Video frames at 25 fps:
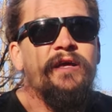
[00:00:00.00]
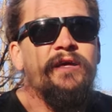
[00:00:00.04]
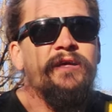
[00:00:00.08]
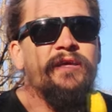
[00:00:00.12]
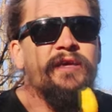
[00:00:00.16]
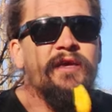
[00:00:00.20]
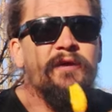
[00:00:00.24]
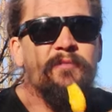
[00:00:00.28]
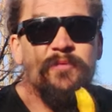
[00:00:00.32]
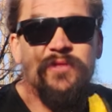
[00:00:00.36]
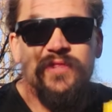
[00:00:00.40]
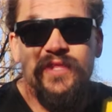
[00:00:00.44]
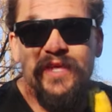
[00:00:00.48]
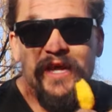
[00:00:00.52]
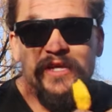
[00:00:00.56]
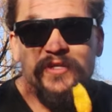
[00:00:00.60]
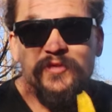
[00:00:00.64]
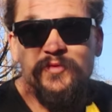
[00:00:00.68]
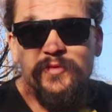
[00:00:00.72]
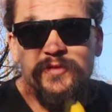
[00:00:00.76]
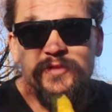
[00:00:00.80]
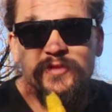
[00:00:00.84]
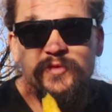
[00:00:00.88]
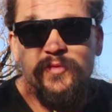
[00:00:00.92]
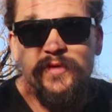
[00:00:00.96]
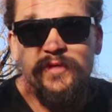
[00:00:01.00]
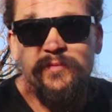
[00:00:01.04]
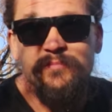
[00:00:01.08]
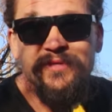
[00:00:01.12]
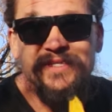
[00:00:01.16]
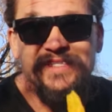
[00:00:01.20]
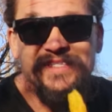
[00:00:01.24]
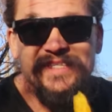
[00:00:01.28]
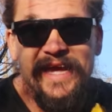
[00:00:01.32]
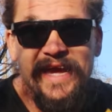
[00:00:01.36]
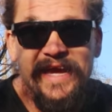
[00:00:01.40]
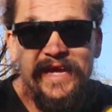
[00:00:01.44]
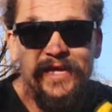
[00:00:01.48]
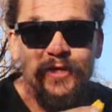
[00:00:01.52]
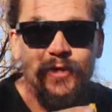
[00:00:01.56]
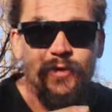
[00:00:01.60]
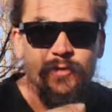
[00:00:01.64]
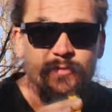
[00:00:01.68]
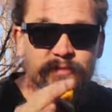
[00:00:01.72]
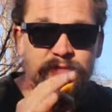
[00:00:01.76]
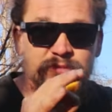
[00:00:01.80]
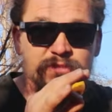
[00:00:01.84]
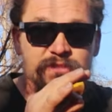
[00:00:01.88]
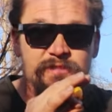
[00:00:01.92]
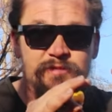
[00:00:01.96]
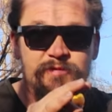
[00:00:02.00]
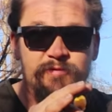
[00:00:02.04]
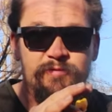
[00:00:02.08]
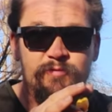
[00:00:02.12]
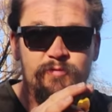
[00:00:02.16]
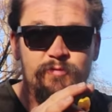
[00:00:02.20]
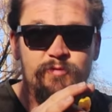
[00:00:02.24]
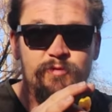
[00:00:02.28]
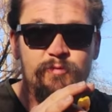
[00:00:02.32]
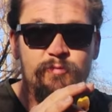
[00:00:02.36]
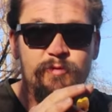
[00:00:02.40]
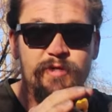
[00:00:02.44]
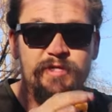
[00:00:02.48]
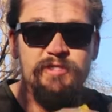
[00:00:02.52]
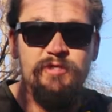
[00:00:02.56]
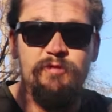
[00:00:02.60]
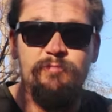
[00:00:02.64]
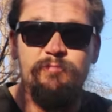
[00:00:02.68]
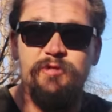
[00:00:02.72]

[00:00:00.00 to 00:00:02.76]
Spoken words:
keeping the actual sweet potatoes through the winter,